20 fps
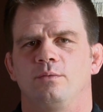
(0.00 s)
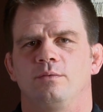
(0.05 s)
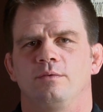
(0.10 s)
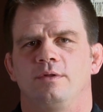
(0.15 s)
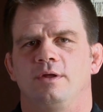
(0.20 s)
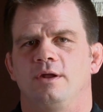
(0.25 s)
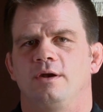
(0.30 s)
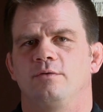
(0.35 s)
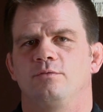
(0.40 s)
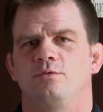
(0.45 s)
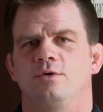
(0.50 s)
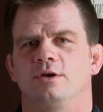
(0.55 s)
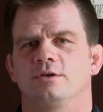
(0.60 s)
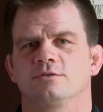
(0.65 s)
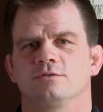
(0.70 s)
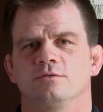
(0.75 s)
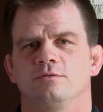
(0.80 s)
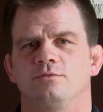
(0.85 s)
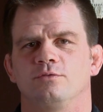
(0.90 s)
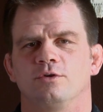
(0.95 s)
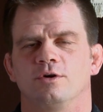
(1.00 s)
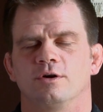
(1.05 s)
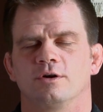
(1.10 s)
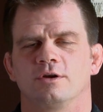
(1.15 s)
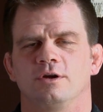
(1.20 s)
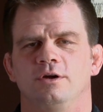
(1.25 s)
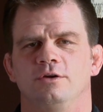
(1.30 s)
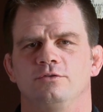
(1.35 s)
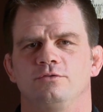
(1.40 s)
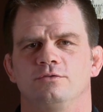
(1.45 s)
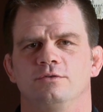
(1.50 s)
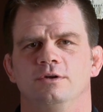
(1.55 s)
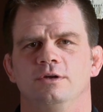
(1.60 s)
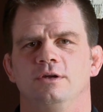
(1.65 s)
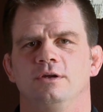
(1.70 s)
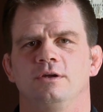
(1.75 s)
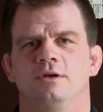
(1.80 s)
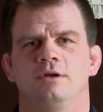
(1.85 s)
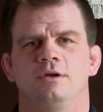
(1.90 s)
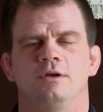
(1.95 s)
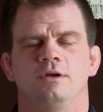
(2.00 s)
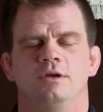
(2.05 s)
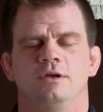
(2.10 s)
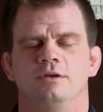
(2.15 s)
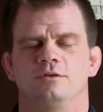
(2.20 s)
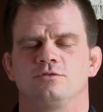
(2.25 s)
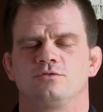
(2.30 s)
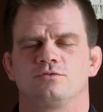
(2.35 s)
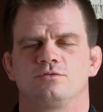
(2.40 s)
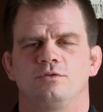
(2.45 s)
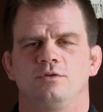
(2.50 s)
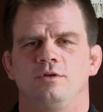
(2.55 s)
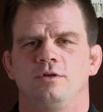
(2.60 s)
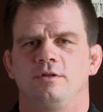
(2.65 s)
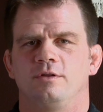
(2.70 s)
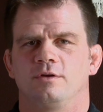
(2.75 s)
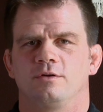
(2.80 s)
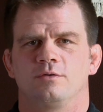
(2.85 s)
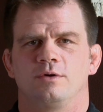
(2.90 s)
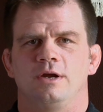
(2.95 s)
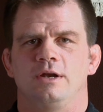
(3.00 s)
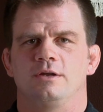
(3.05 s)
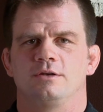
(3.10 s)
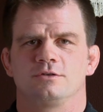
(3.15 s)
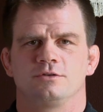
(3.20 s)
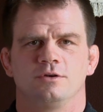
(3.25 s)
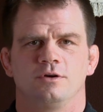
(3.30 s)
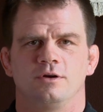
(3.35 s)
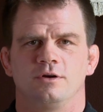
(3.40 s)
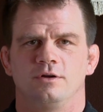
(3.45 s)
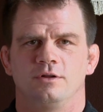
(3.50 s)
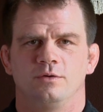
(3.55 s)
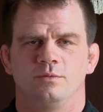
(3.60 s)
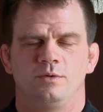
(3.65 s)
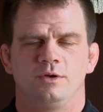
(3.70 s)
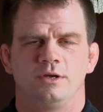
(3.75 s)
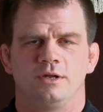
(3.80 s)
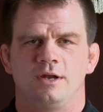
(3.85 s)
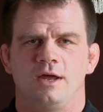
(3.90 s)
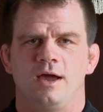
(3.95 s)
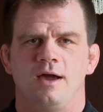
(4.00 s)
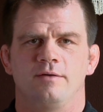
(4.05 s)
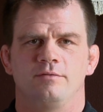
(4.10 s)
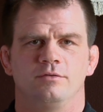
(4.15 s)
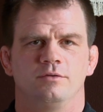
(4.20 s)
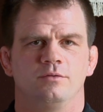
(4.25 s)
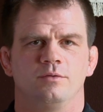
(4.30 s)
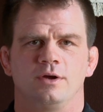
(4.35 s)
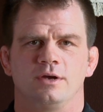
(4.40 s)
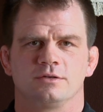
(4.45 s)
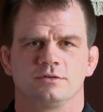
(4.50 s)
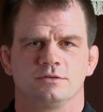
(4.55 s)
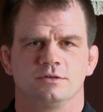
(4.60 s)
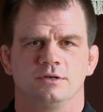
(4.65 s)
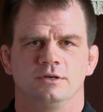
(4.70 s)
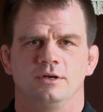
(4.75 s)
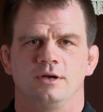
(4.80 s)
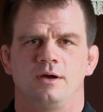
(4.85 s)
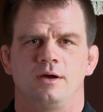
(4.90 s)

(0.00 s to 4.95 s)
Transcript: that have wrestled for our country is truly the greatest honor that we can have in wrestling.